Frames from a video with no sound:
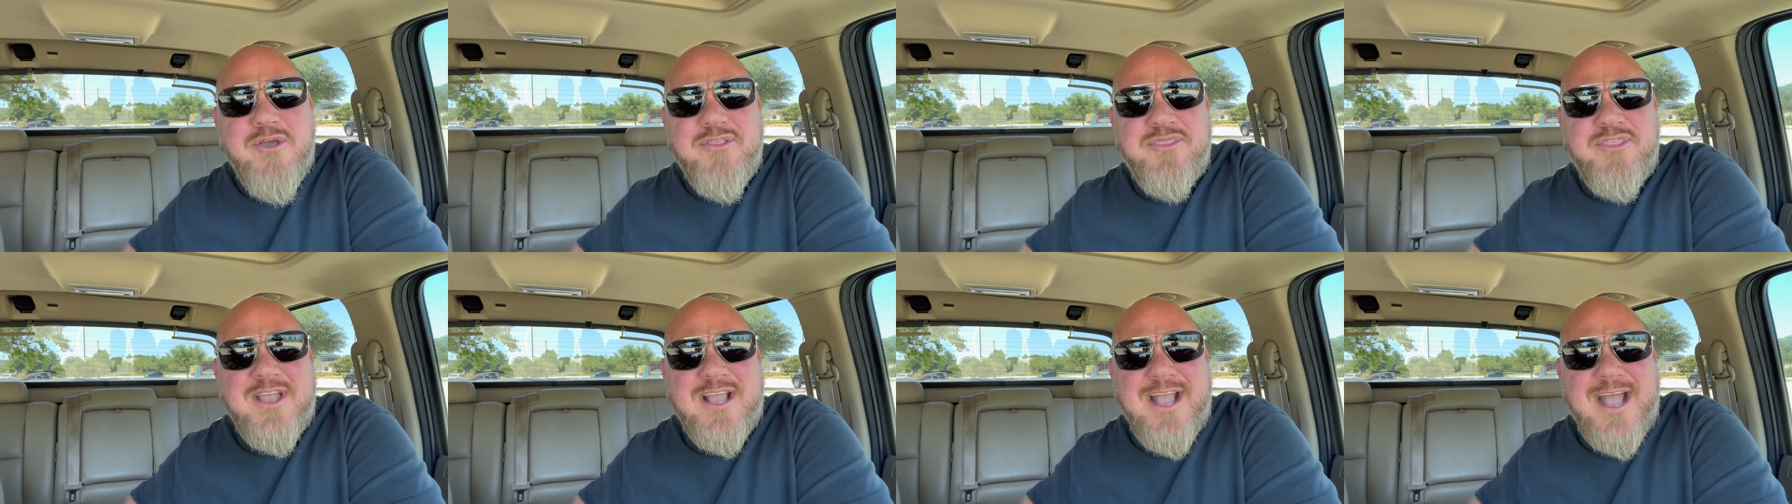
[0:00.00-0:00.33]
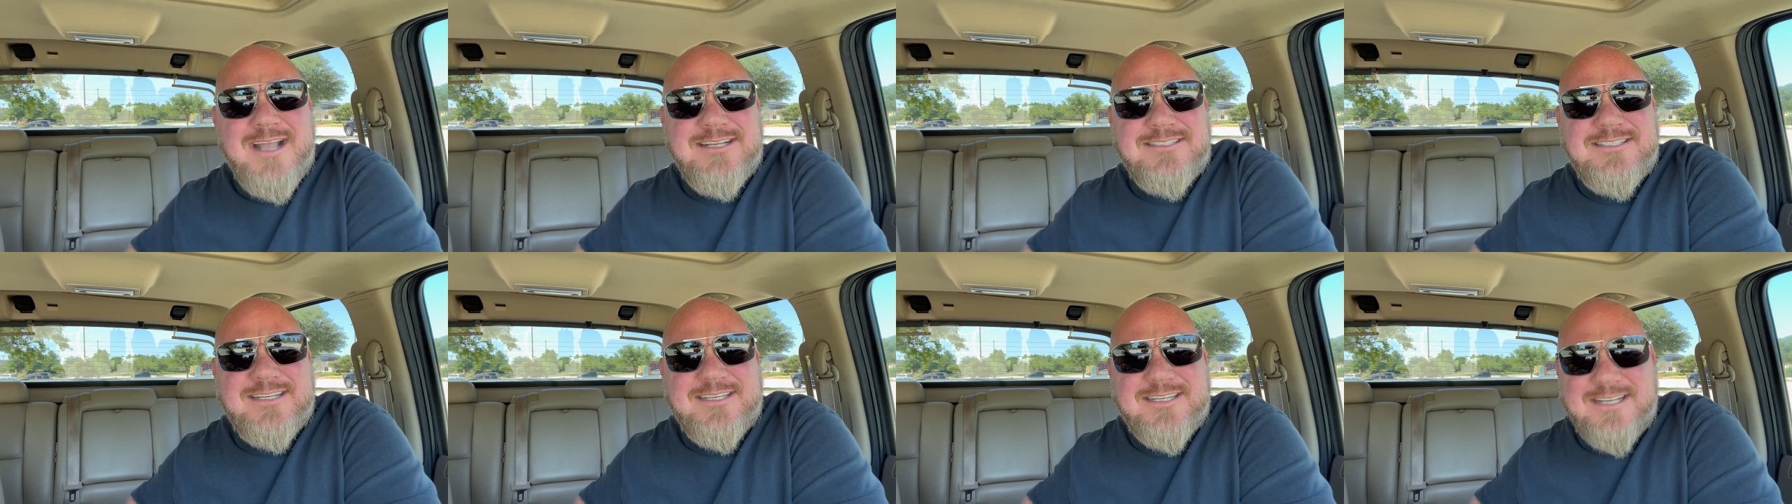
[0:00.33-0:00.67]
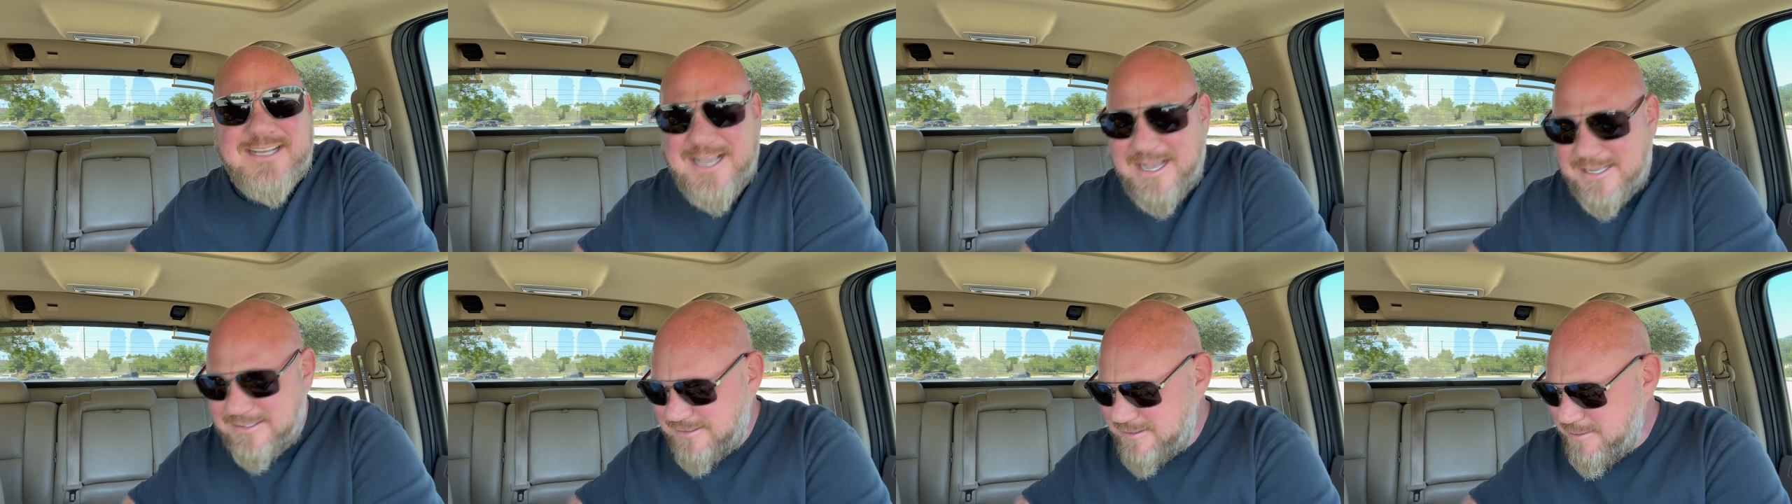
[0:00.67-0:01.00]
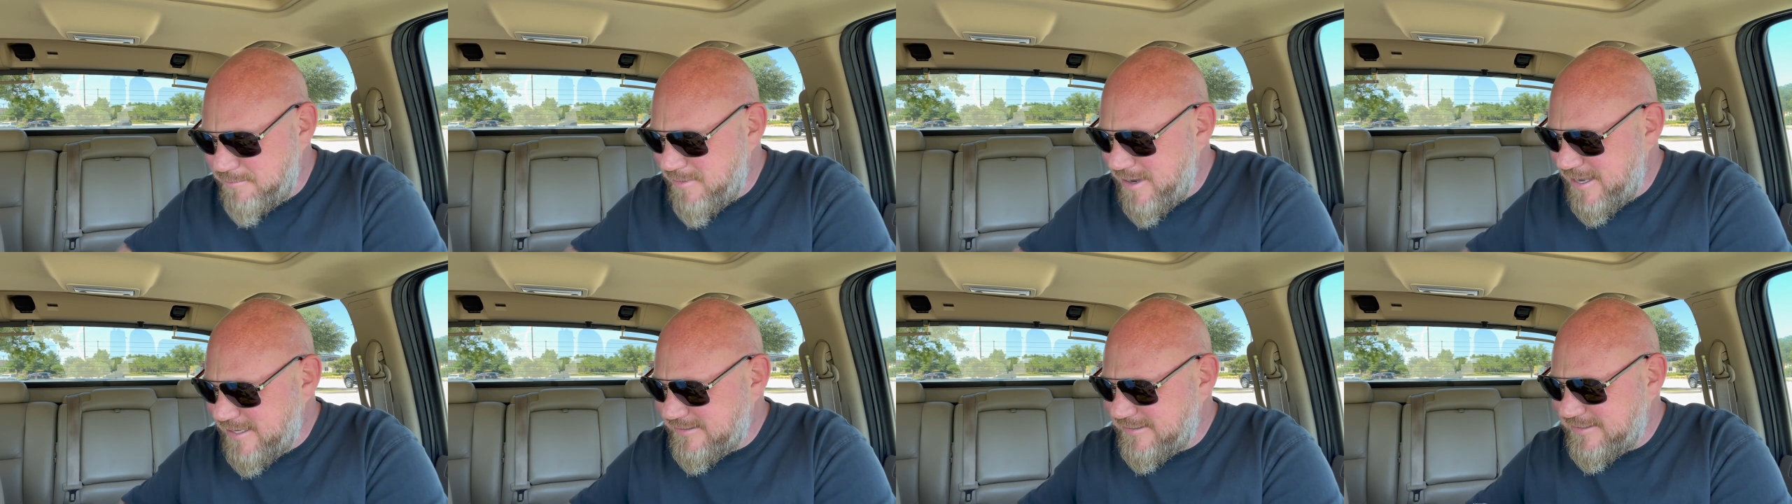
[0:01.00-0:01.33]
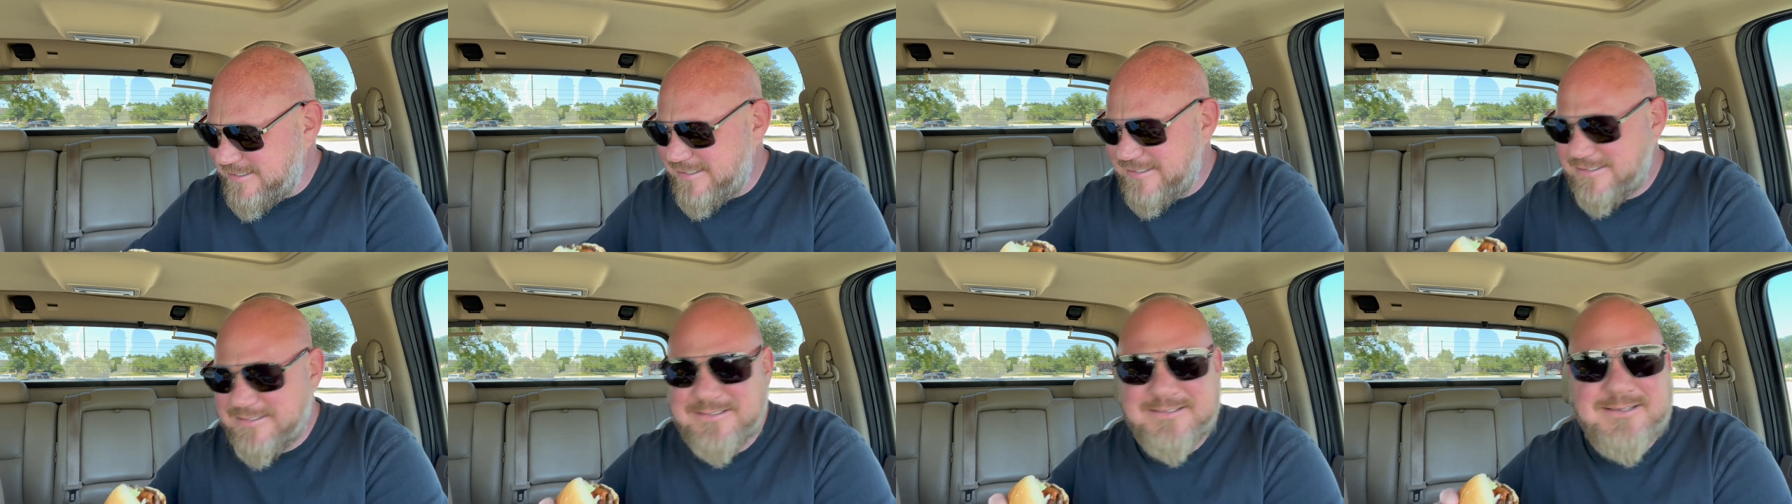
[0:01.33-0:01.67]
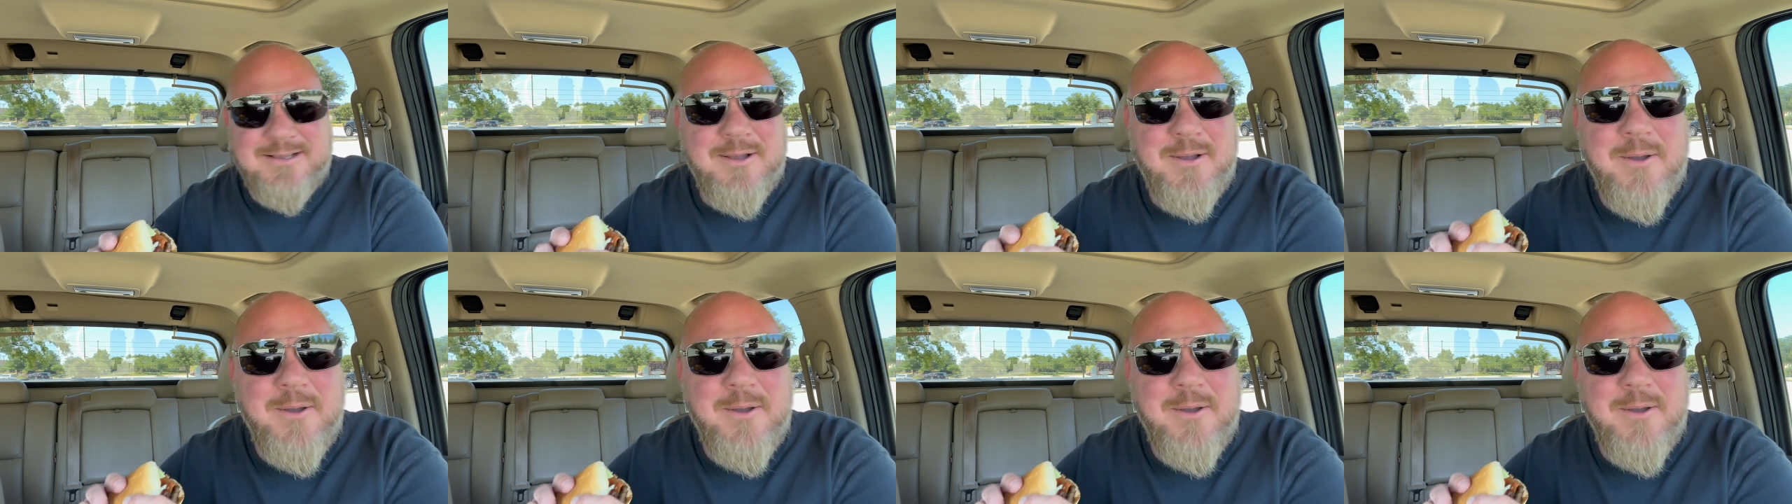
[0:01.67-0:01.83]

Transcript: thing I did to customize this